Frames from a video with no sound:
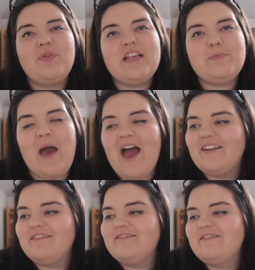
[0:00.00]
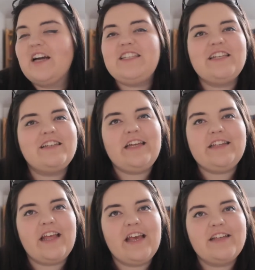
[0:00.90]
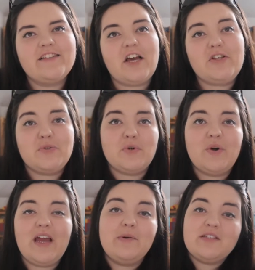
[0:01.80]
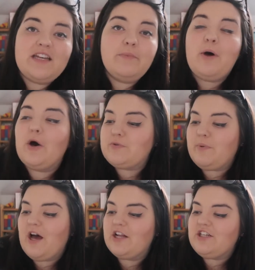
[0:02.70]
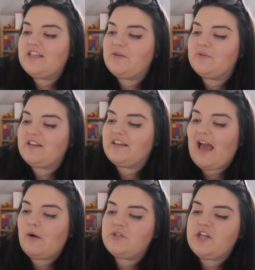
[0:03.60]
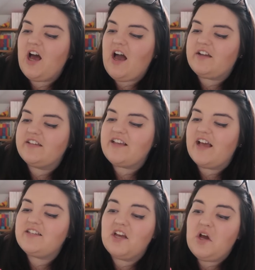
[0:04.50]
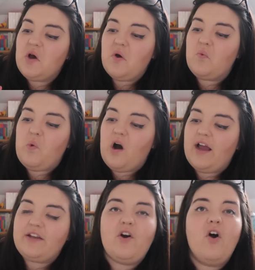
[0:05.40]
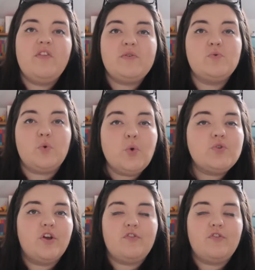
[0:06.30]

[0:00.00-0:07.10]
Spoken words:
this pen. I didn't need this. I saw it. It was an impulse purchase. It was at the counter, and I said, why not? This was also